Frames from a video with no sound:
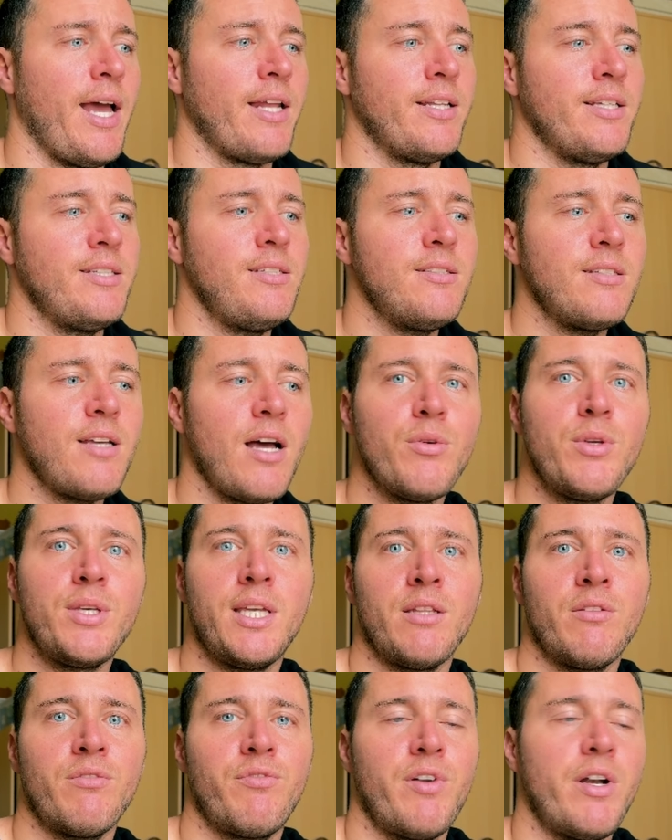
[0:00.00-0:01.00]
And this is how you
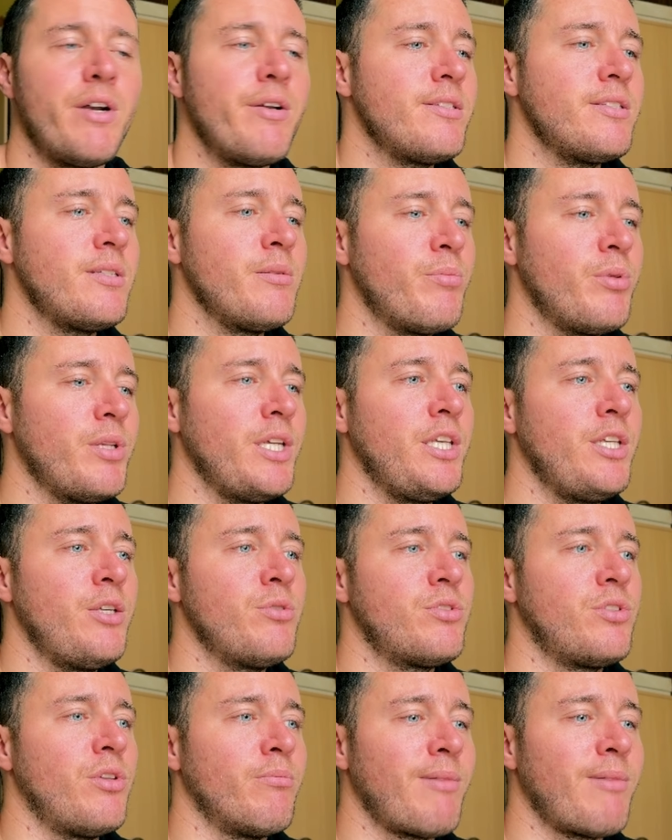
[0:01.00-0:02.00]
can very simply
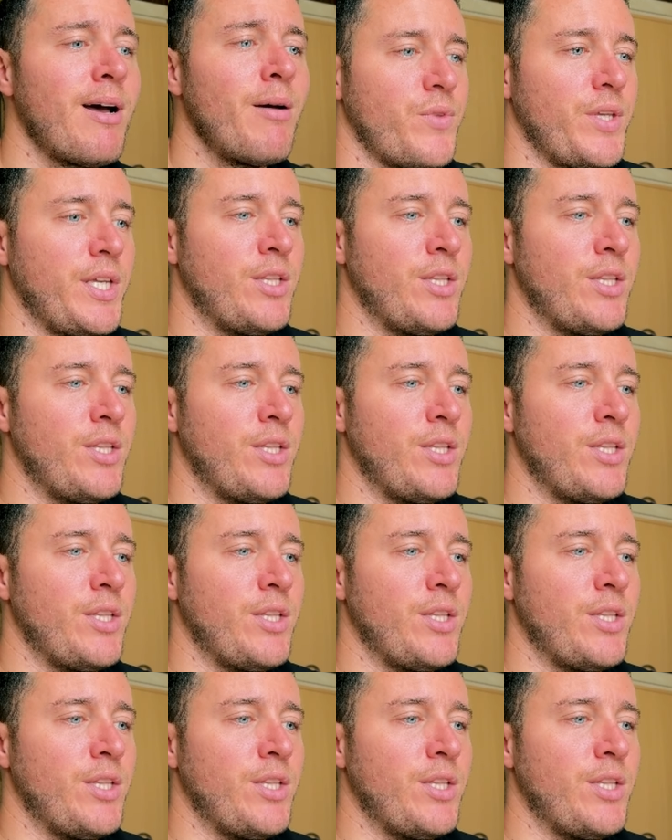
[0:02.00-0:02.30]
use the map